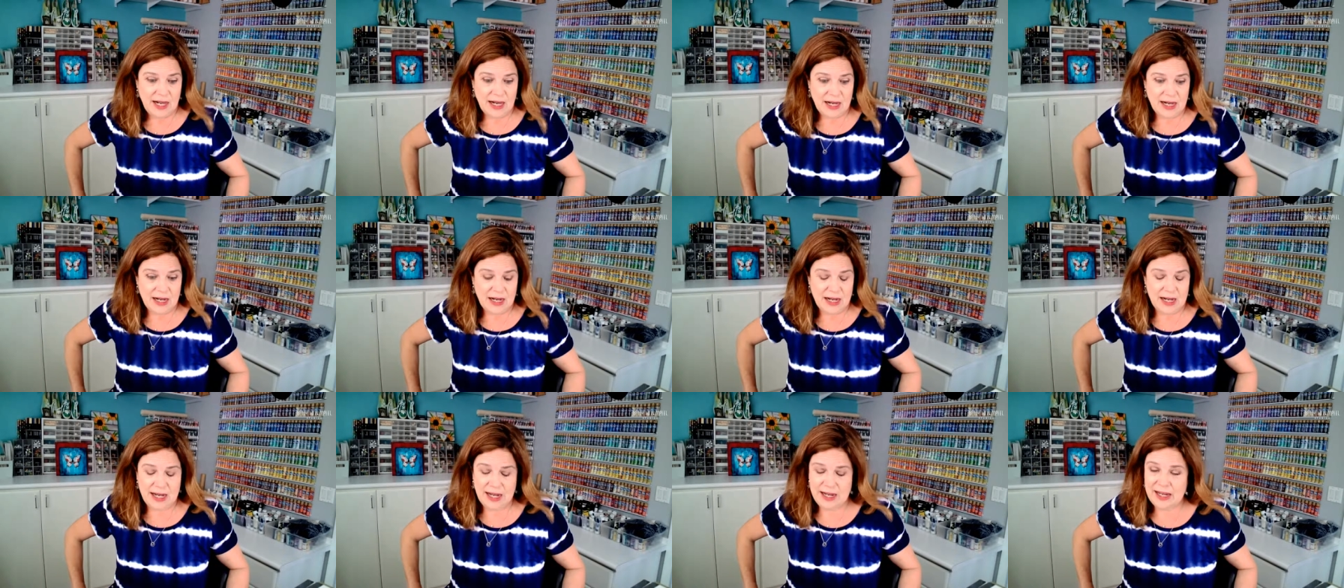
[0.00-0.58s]

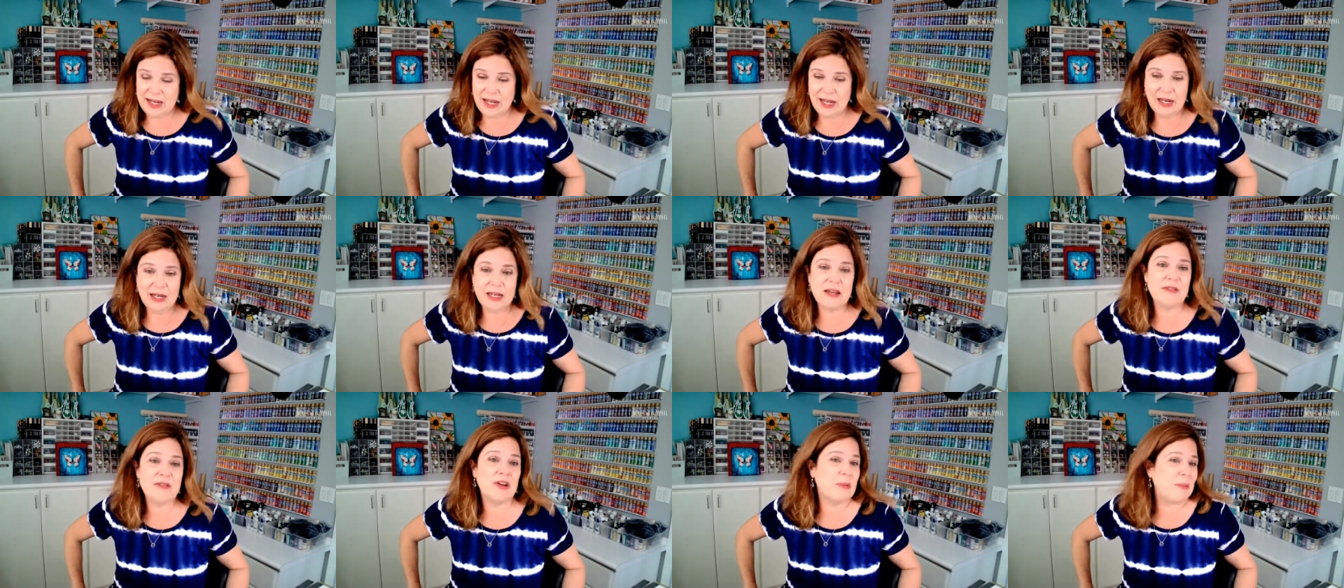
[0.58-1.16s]
I
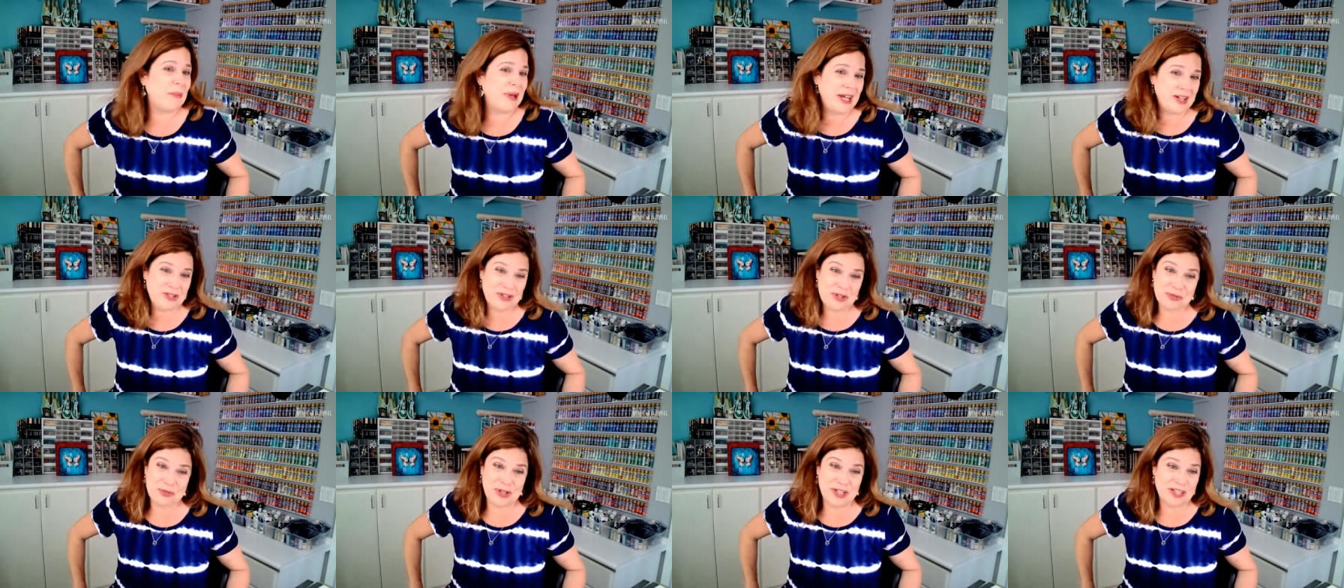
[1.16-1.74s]
can't even
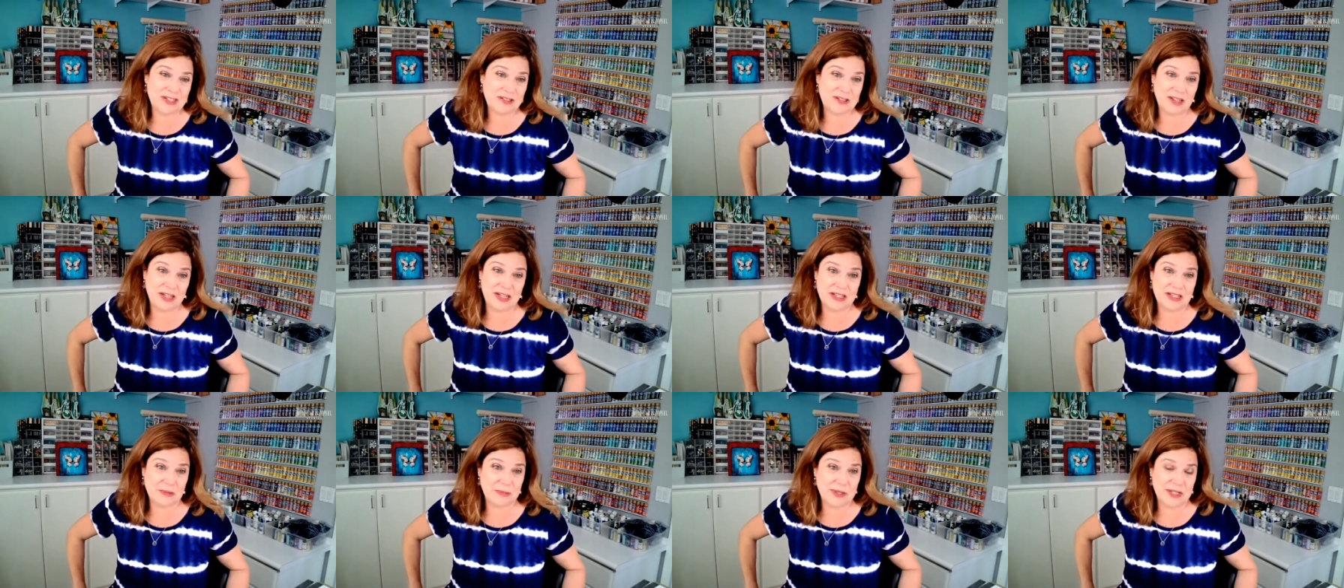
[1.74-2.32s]
imagine what it's
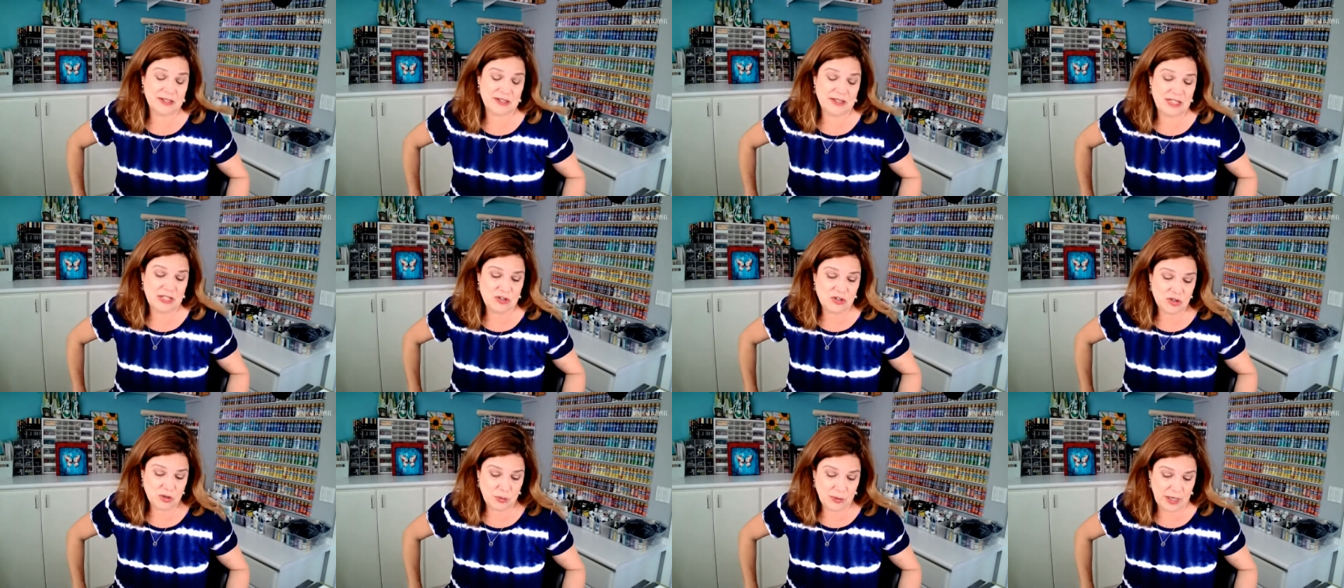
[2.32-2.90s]
like to be a
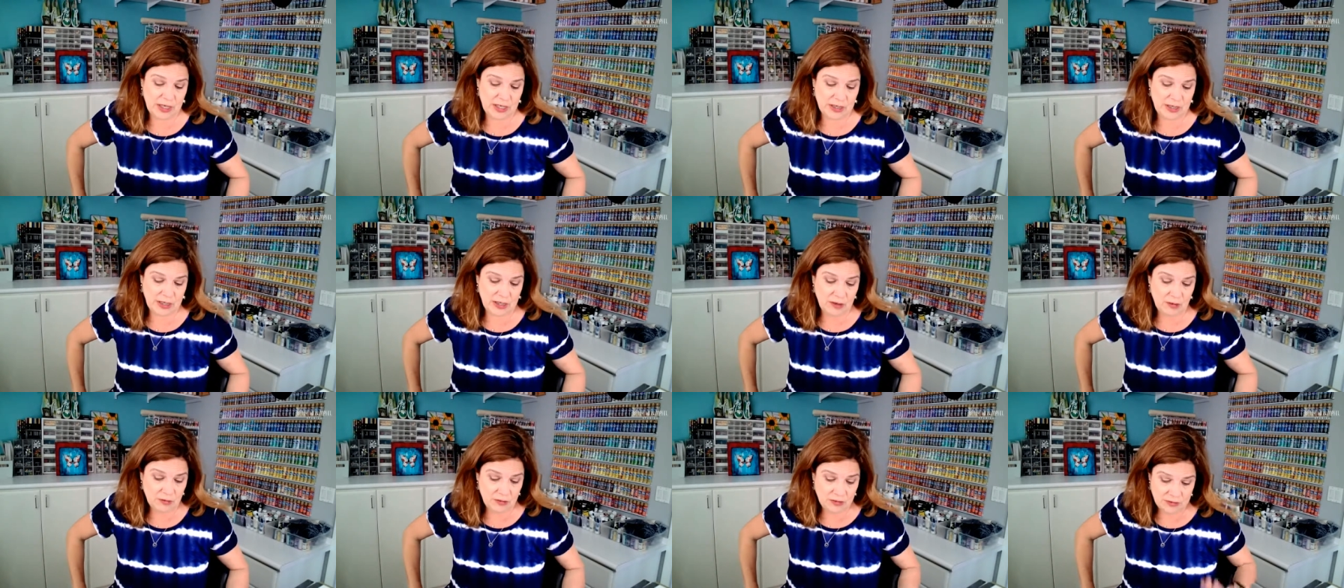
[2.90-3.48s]
teacher right
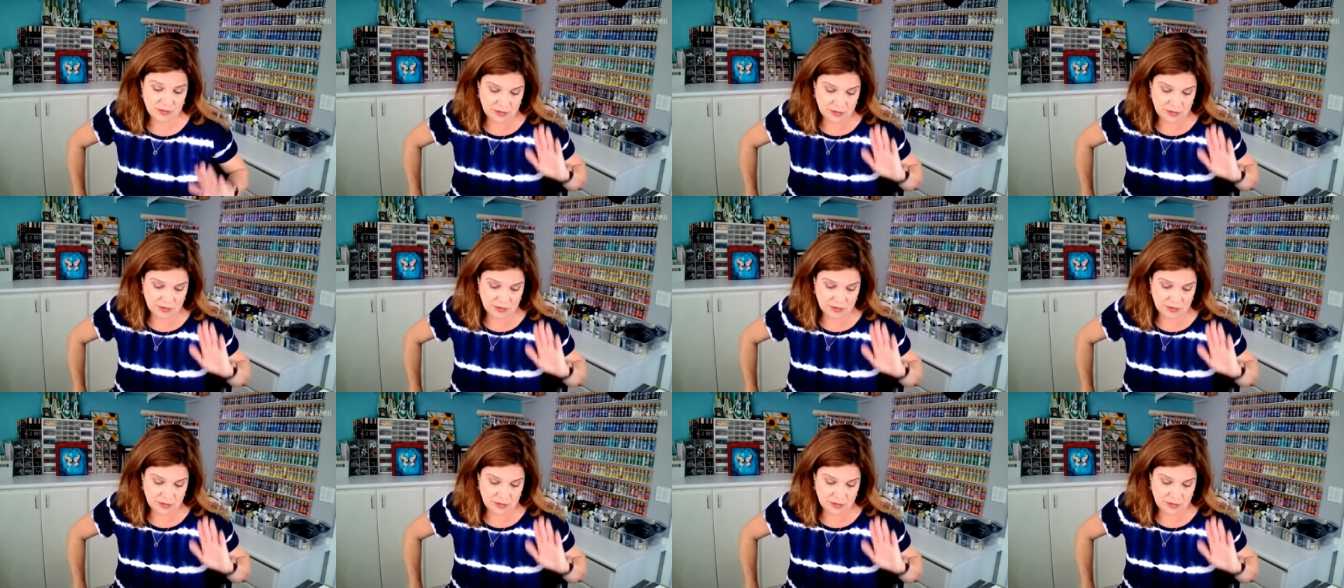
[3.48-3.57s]
now.